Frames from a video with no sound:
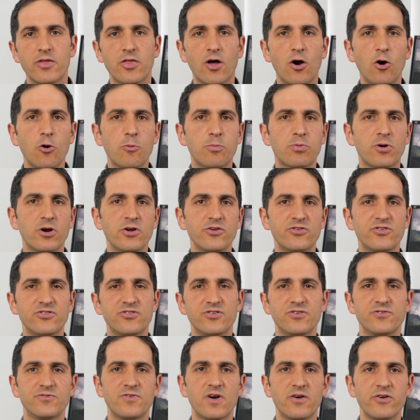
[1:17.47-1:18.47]
The whole
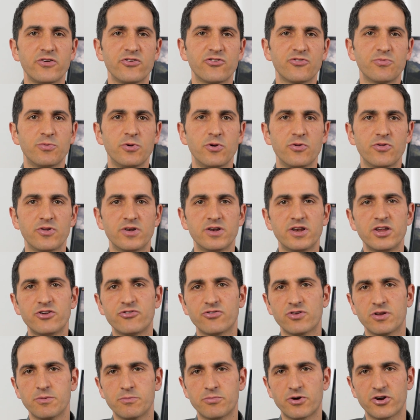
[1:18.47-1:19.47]
process is very smooth and
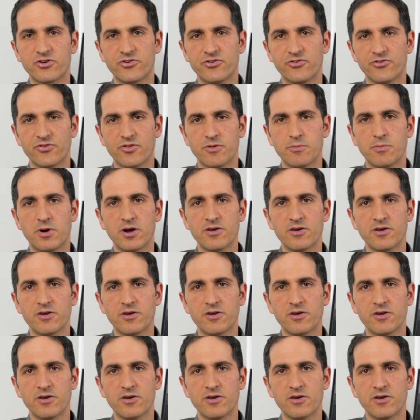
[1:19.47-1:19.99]
initial impressions of the